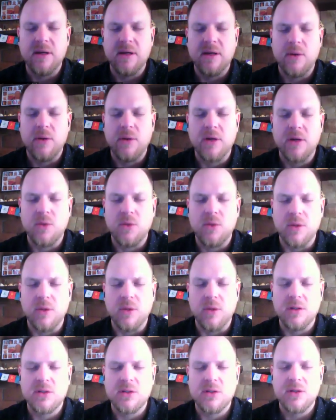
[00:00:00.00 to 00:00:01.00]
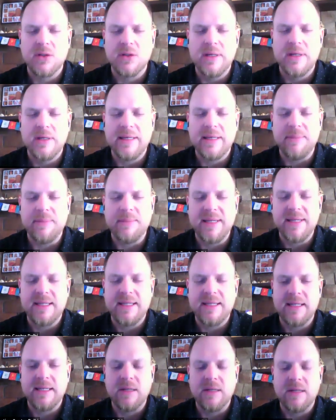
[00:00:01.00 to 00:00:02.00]
around the world
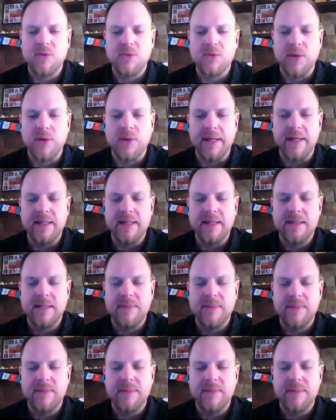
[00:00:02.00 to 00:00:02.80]
immediately come to an end.